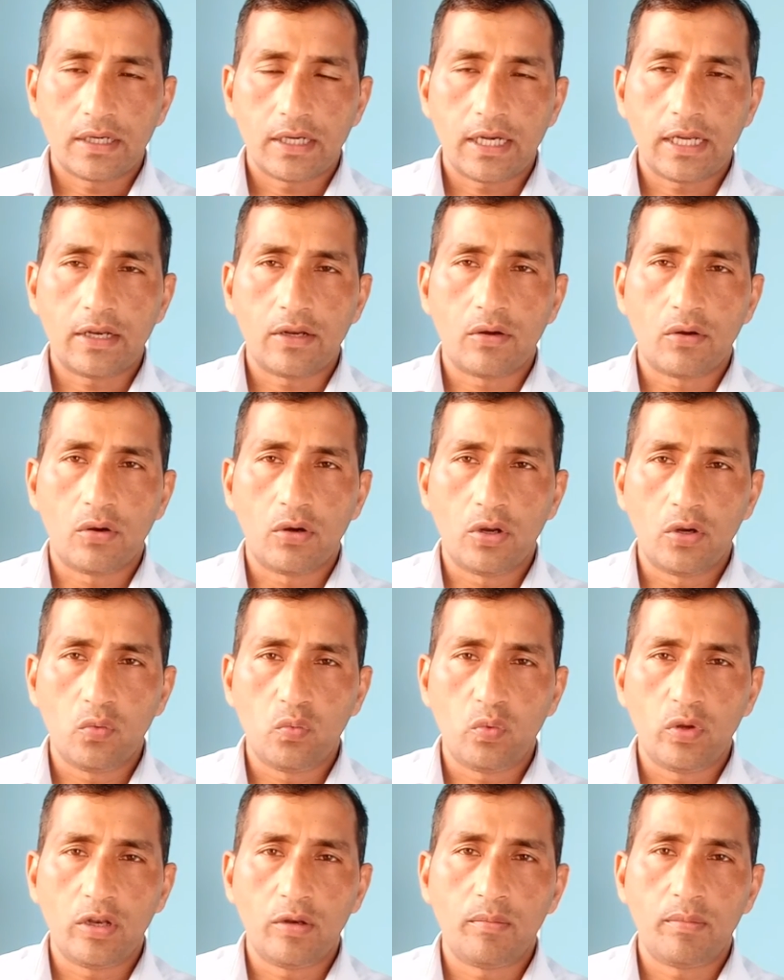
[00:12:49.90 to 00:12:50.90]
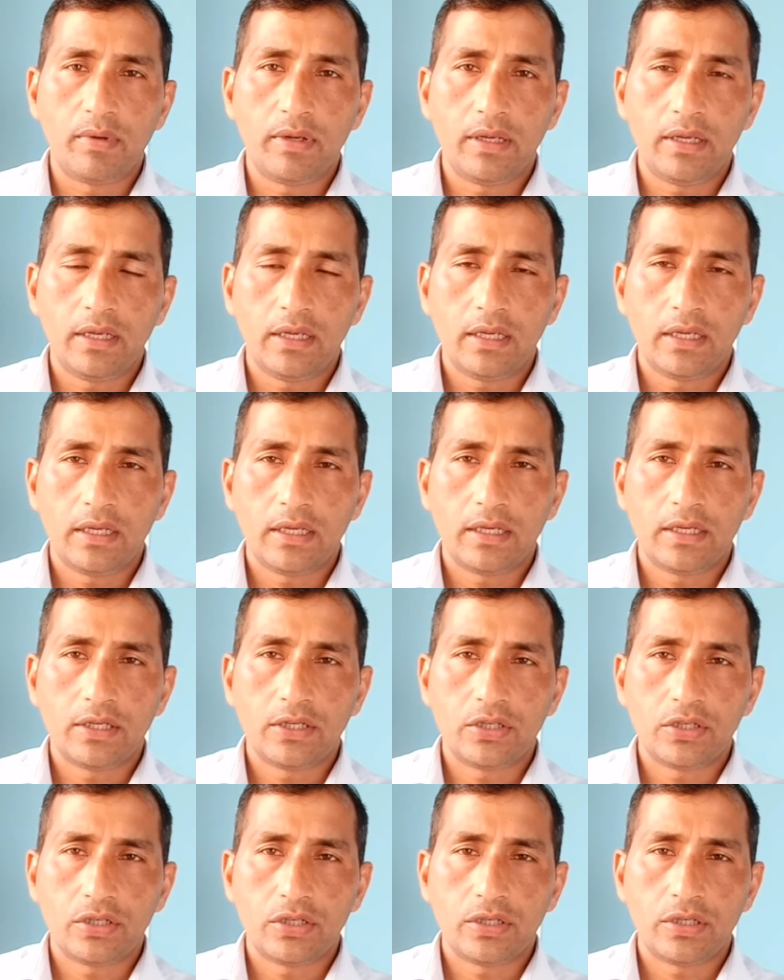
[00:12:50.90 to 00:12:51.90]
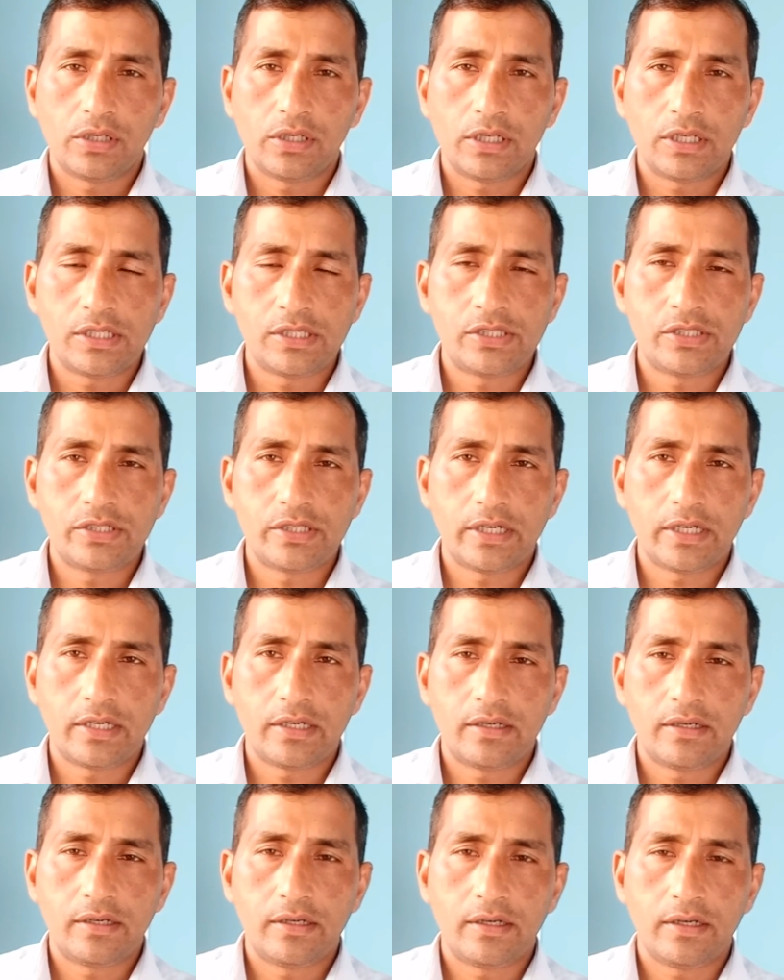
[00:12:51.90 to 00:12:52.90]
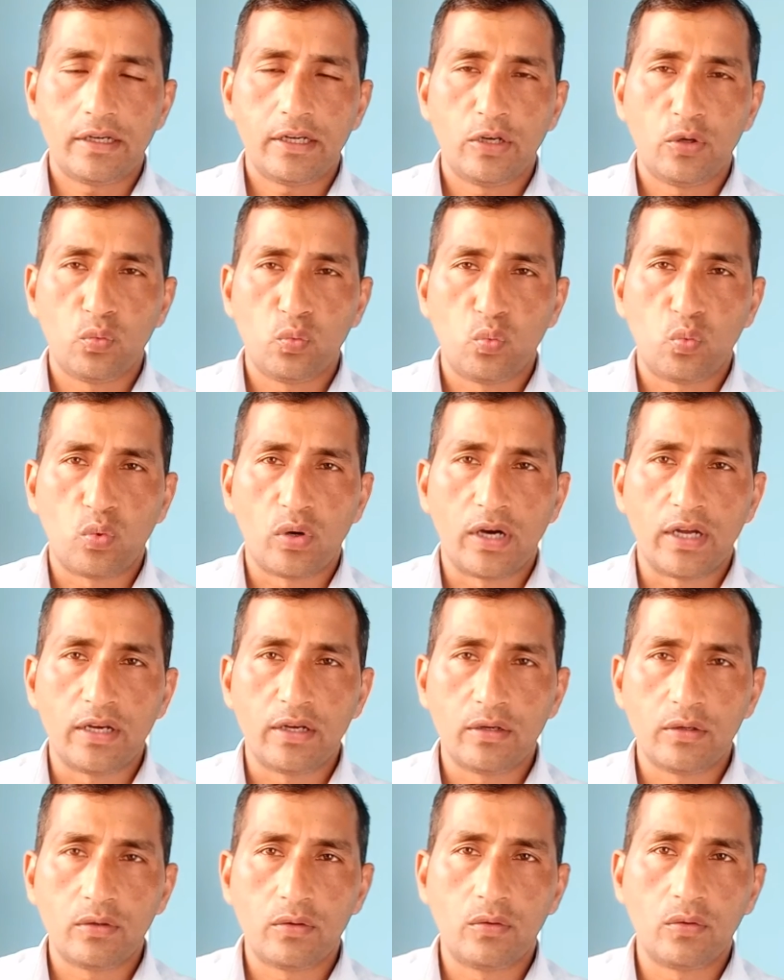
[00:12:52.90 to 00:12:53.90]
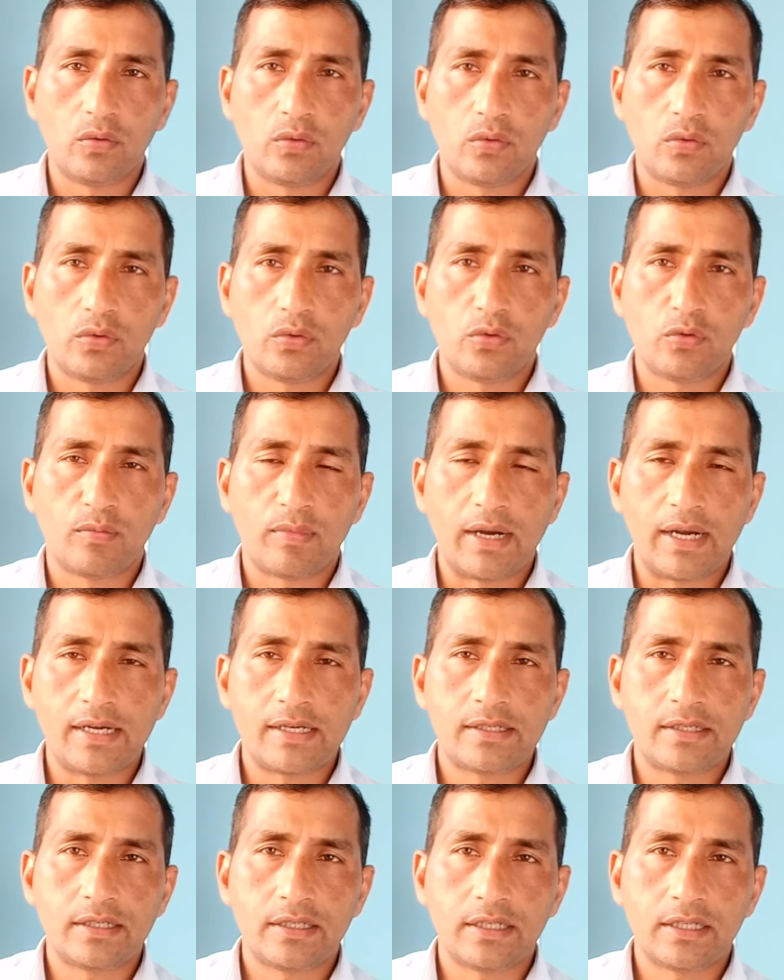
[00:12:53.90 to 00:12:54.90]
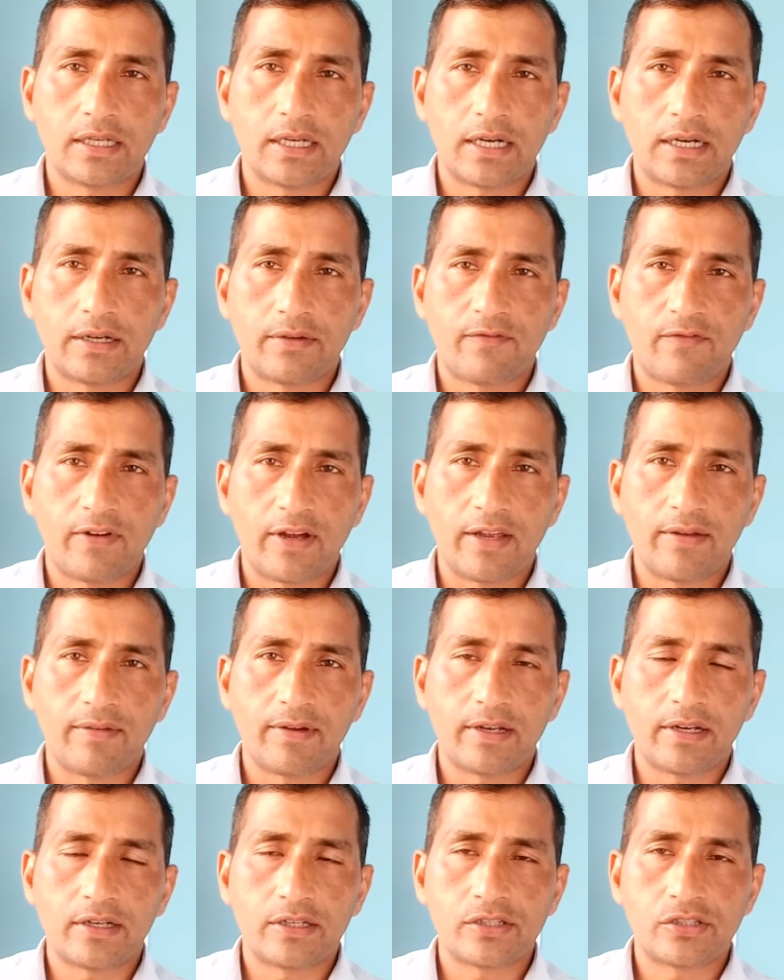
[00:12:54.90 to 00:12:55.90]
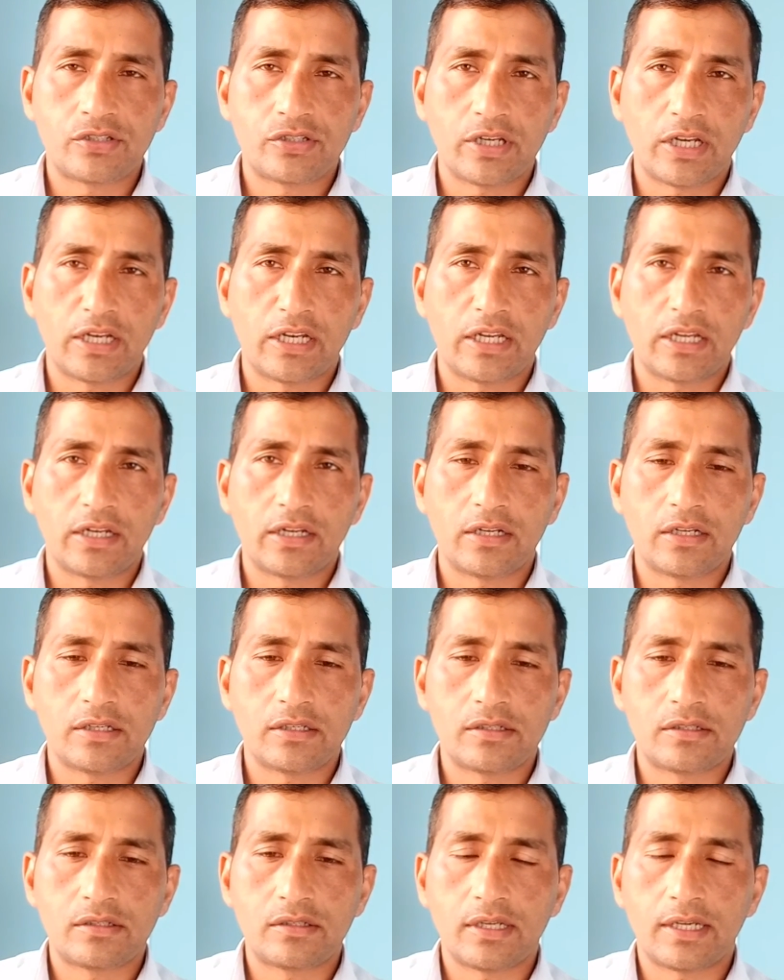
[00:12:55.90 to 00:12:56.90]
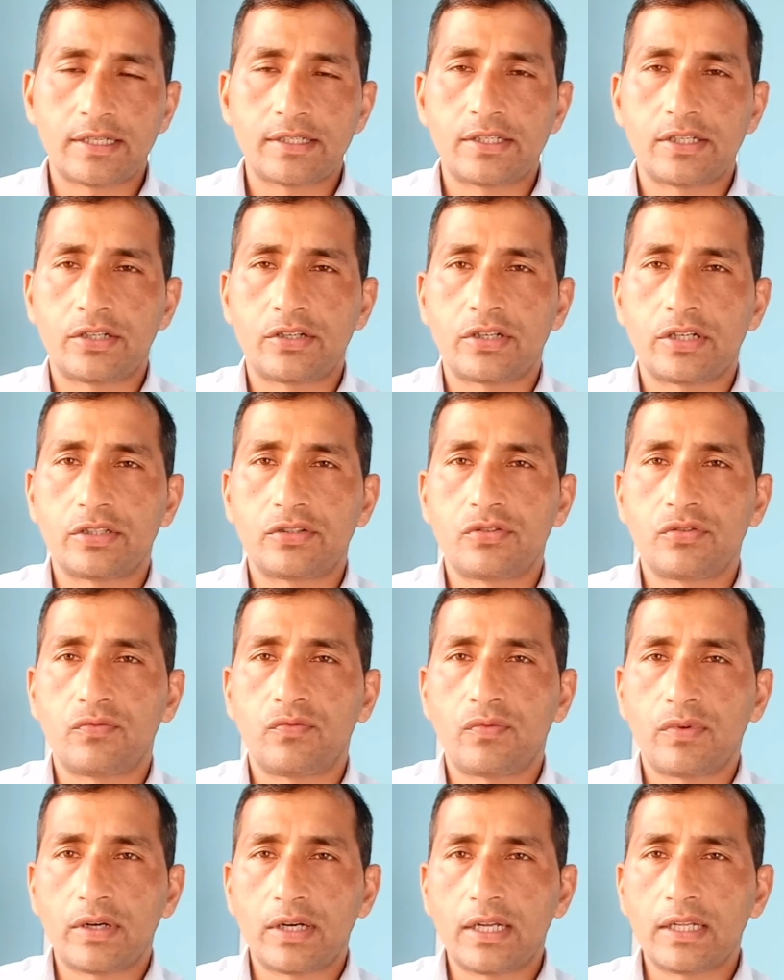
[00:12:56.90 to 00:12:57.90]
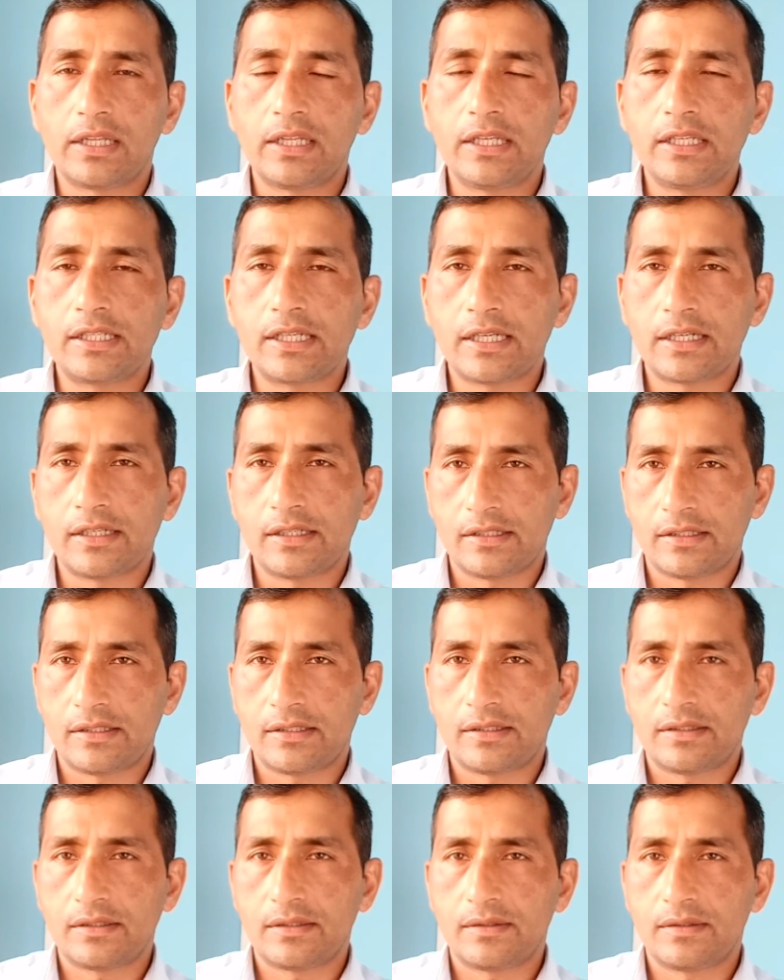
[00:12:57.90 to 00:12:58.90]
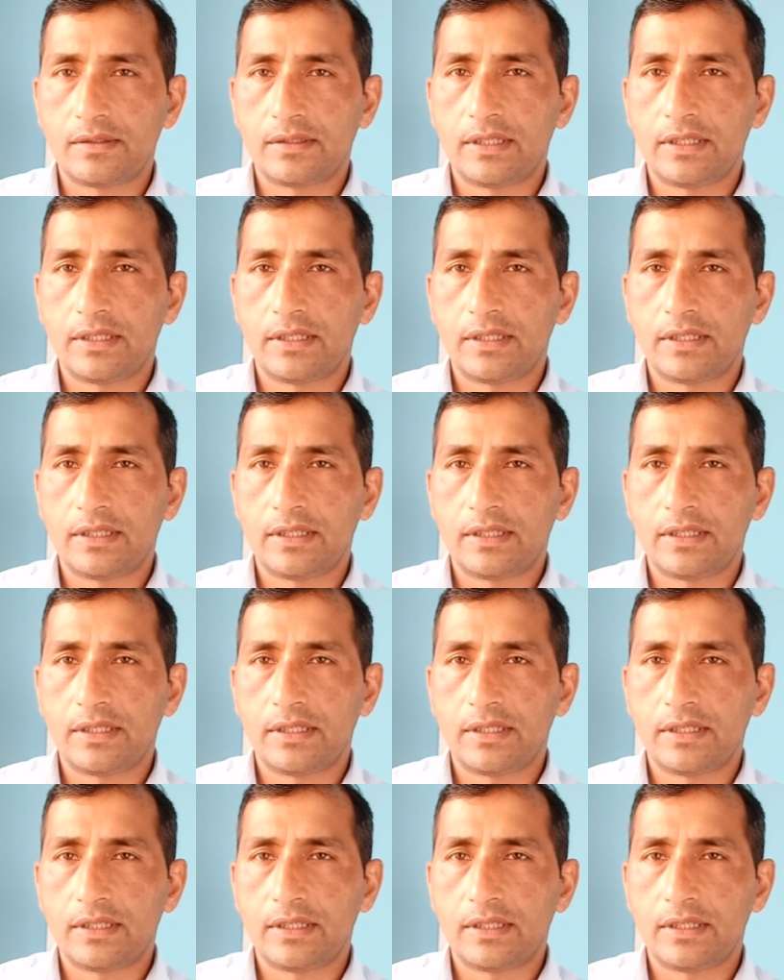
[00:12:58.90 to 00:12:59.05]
and all will be listed in one go. You might see there are 5 errors, 10 errors, etc. So what are these errors?